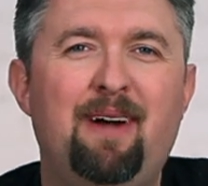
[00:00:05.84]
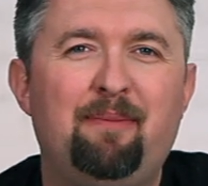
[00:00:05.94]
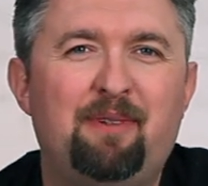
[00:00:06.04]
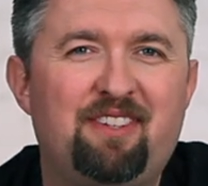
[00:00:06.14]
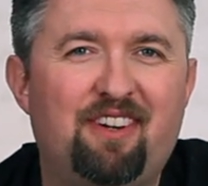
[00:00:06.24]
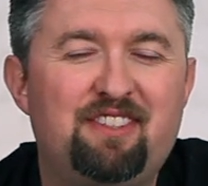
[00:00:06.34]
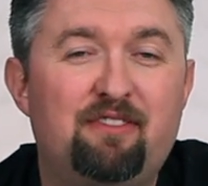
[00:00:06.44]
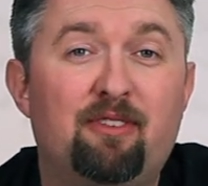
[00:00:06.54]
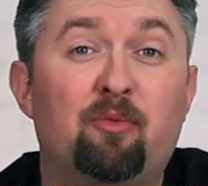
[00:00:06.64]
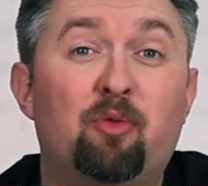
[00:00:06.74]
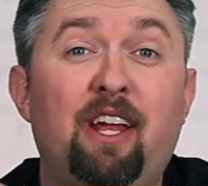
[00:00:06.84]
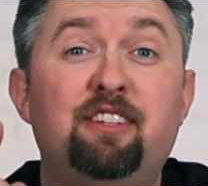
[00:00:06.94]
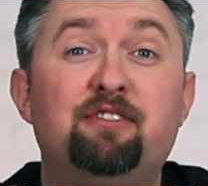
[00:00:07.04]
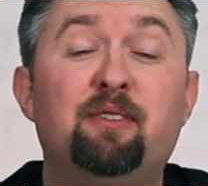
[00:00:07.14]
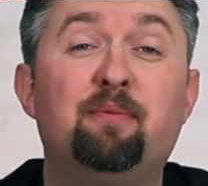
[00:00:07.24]
Matt Pisarcik from
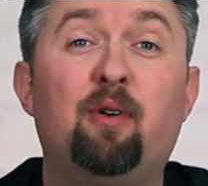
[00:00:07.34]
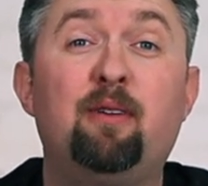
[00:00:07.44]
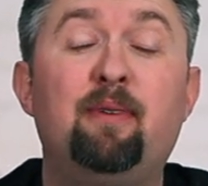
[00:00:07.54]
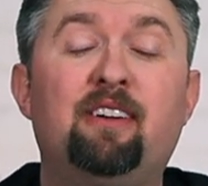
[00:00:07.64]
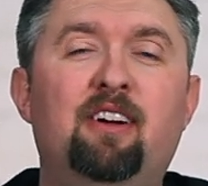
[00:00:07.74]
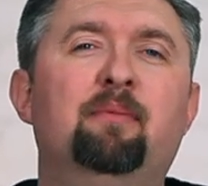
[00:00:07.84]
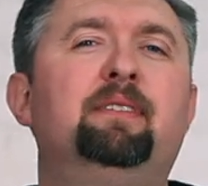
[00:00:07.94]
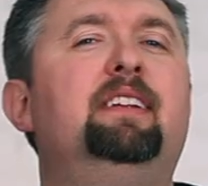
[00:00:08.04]
RazorEmporium.com.